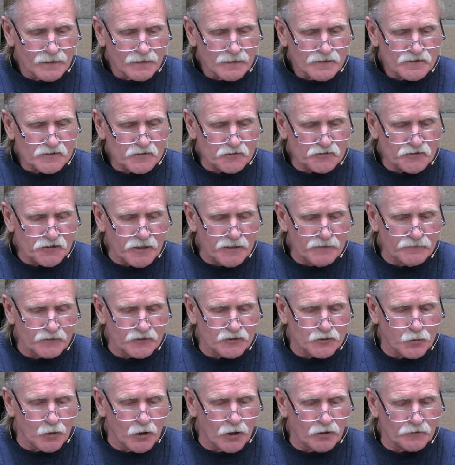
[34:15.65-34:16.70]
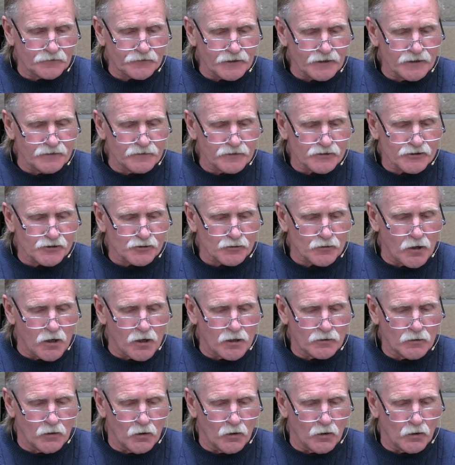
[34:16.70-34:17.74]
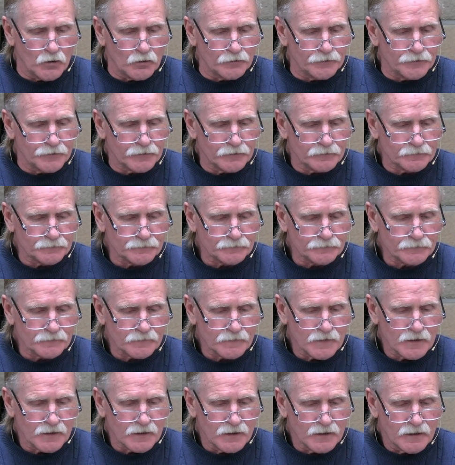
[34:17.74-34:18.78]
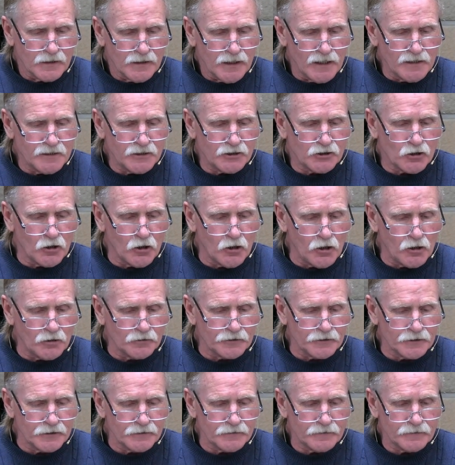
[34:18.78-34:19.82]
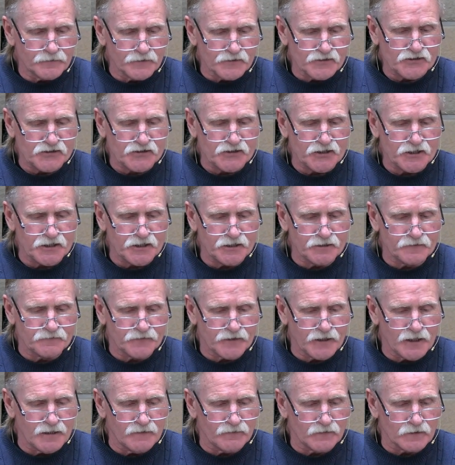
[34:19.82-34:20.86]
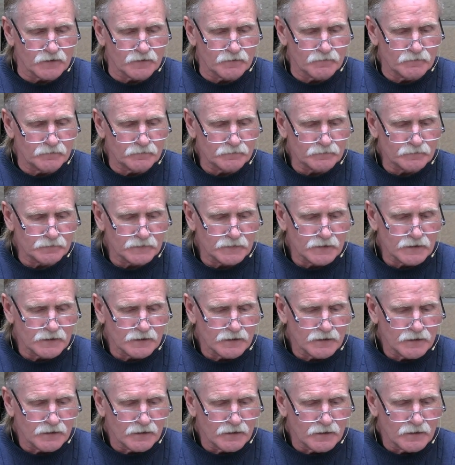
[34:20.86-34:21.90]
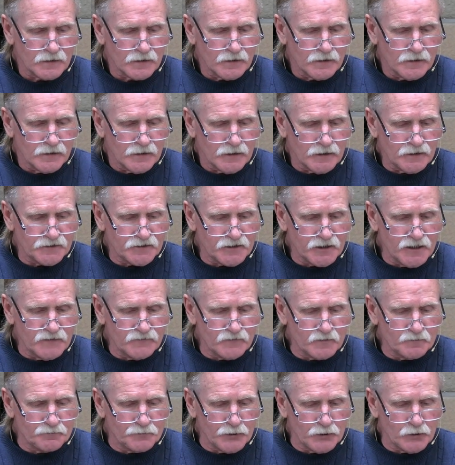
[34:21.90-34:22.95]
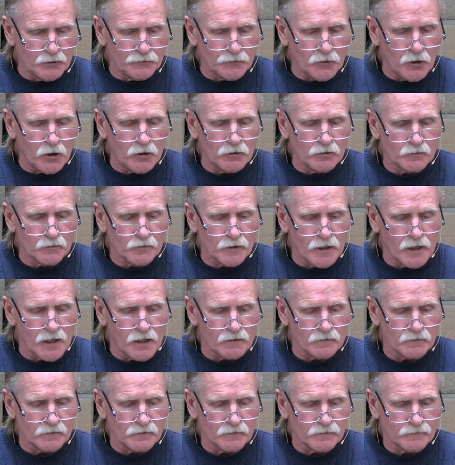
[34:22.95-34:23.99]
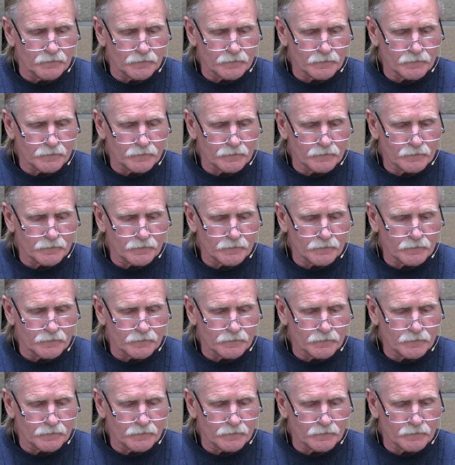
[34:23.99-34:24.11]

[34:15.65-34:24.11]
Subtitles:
So David dwelt in the stronghold, and he called it the city of David. And David built all around,